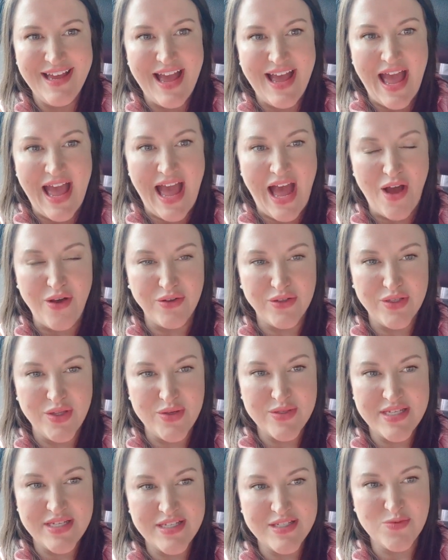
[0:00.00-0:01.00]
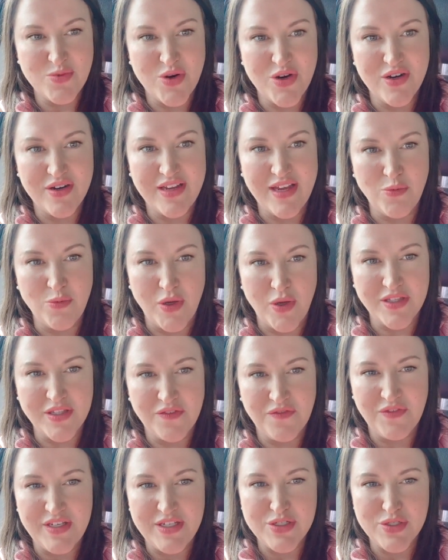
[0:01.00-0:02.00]
how closings work and what
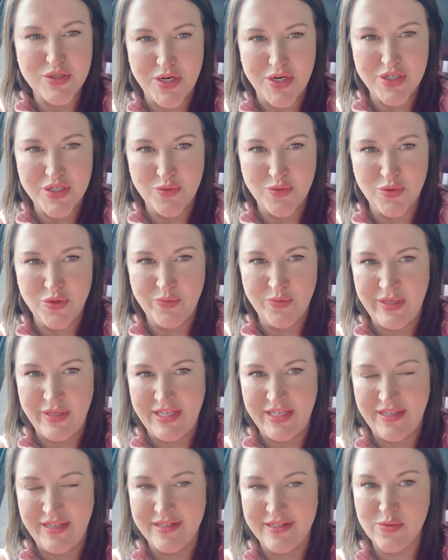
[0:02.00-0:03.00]
the fee structure will be,